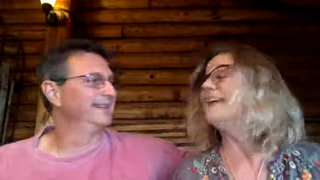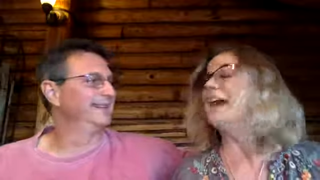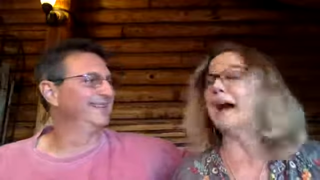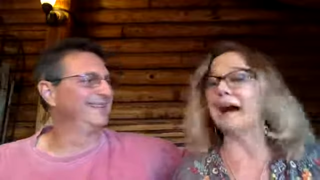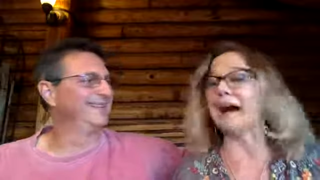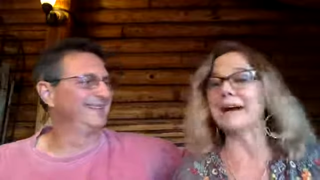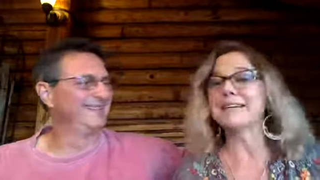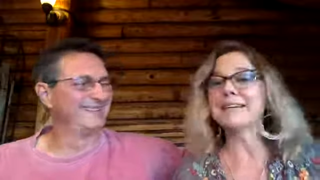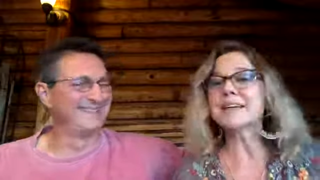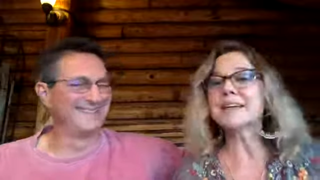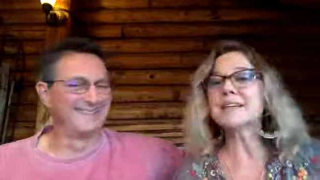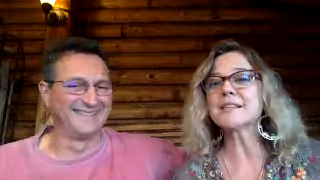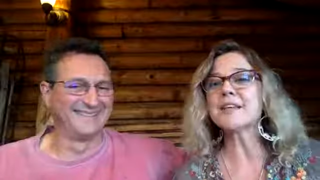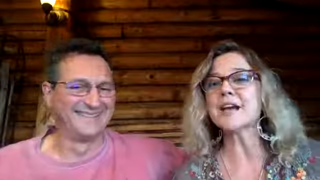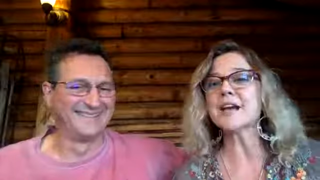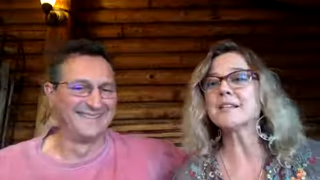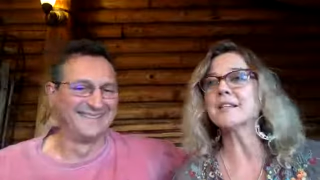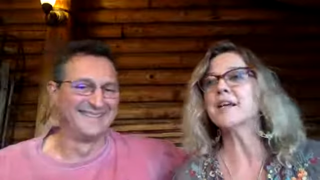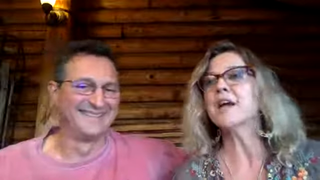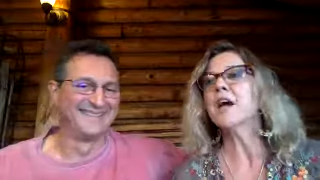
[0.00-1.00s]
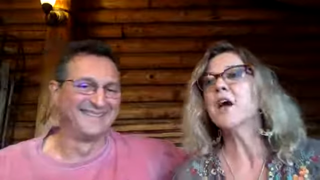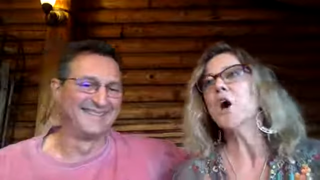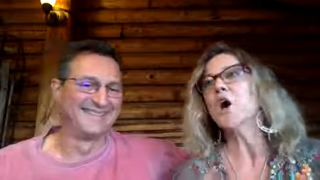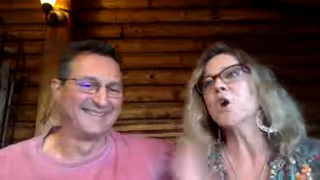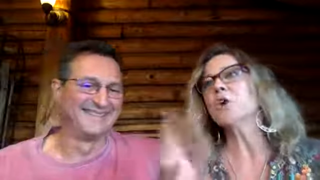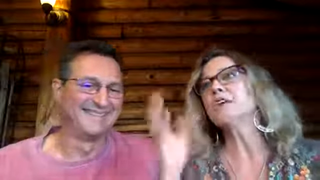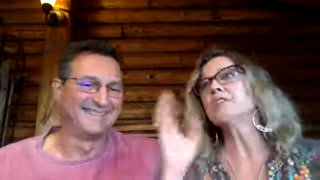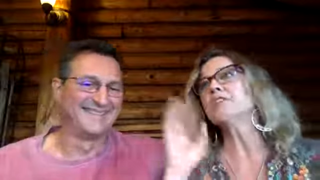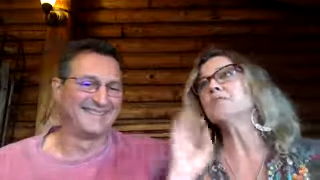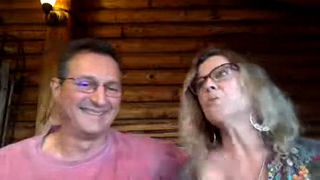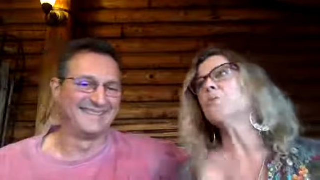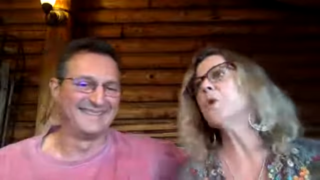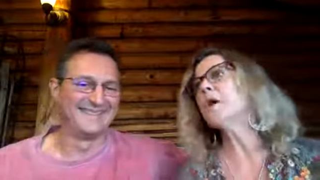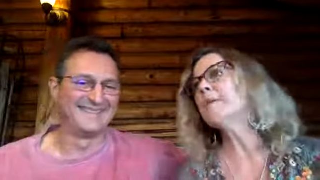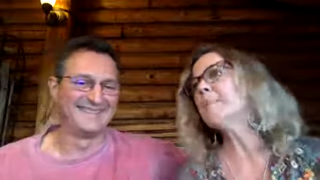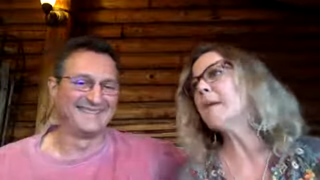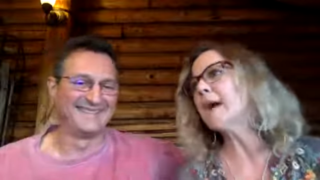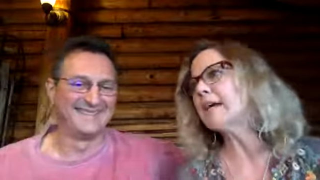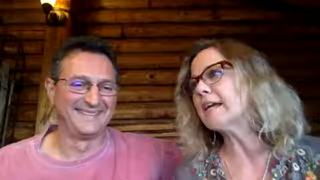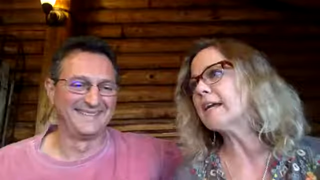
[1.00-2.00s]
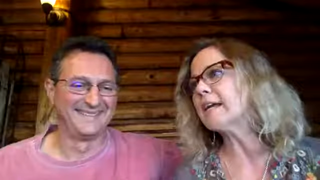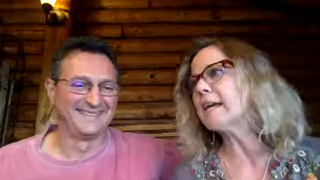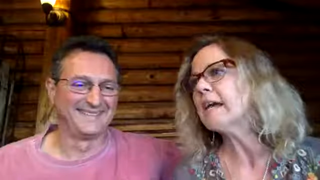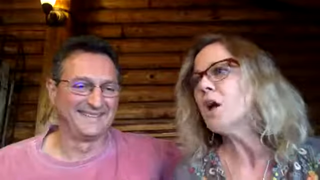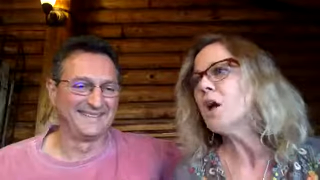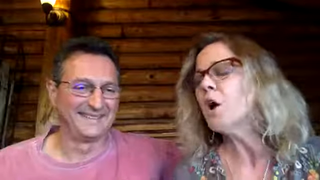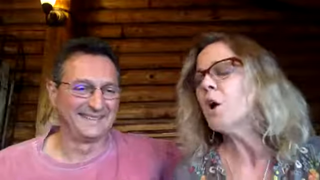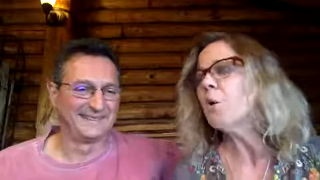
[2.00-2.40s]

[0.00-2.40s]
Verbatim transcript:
Speaker 1: yeah, exactly. Okay, so why Maggie?